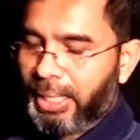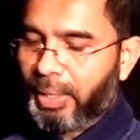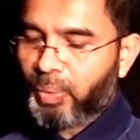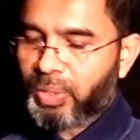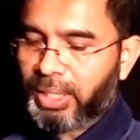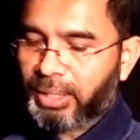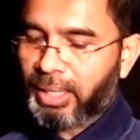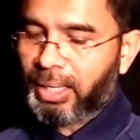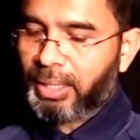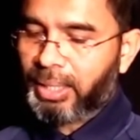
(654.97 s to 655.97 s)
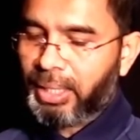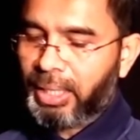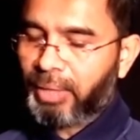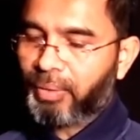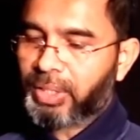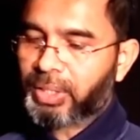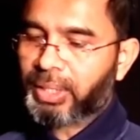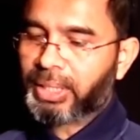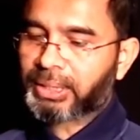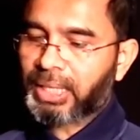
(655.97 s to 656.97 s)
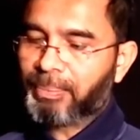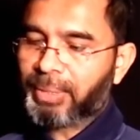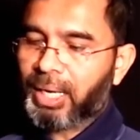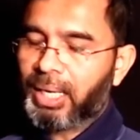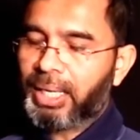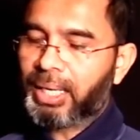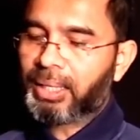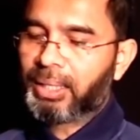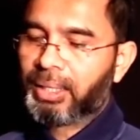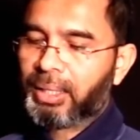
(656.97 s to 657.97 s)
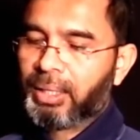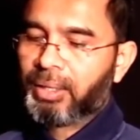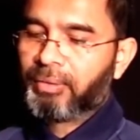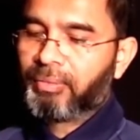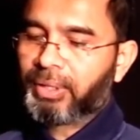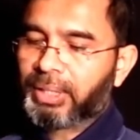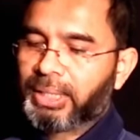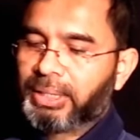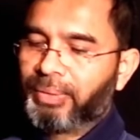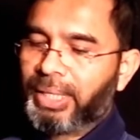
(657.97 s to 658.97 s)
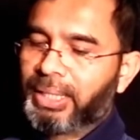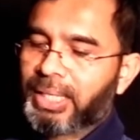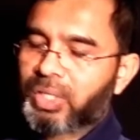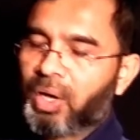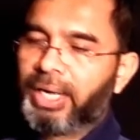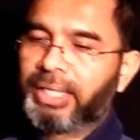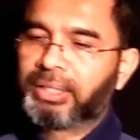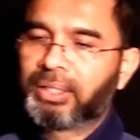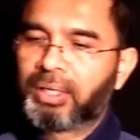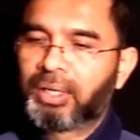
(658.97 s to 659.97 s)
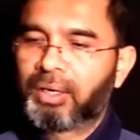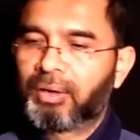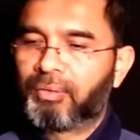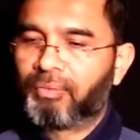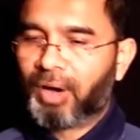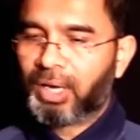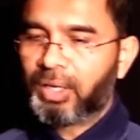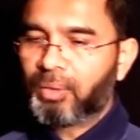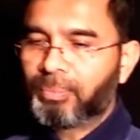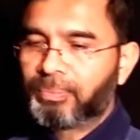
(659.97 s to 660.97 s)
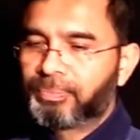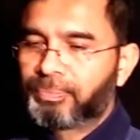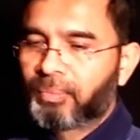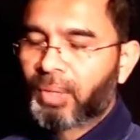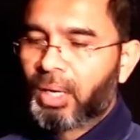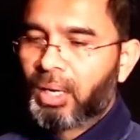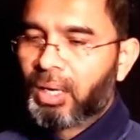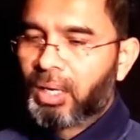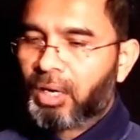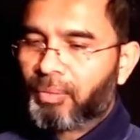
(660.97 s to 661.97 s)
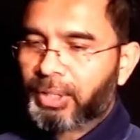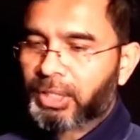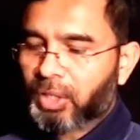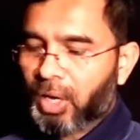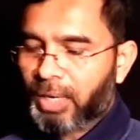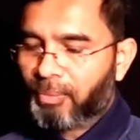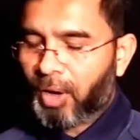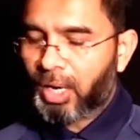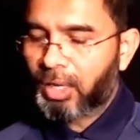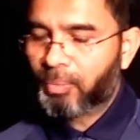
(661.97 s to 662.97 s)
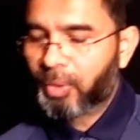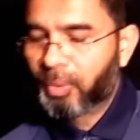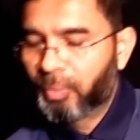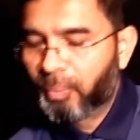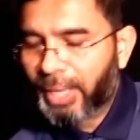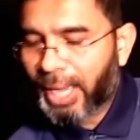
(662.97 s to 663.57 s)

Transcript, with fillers: using the equation described earlier. For that you need the solid volume. Now for the solid volume we